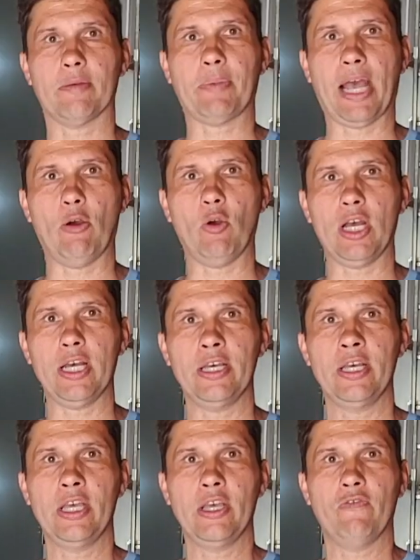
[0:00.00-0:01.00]
power
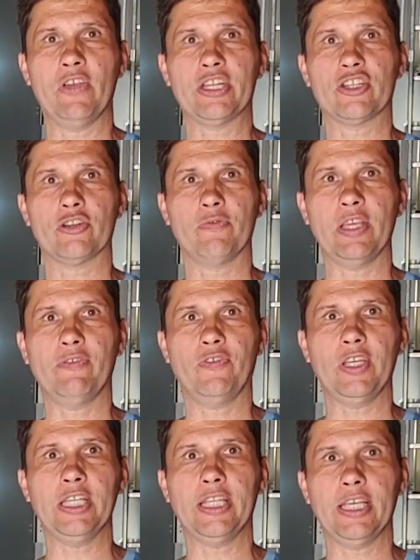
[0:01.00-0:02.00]
which we
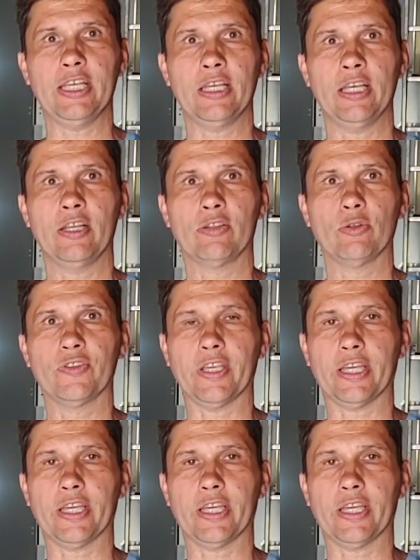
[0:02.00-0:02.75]
feeding to the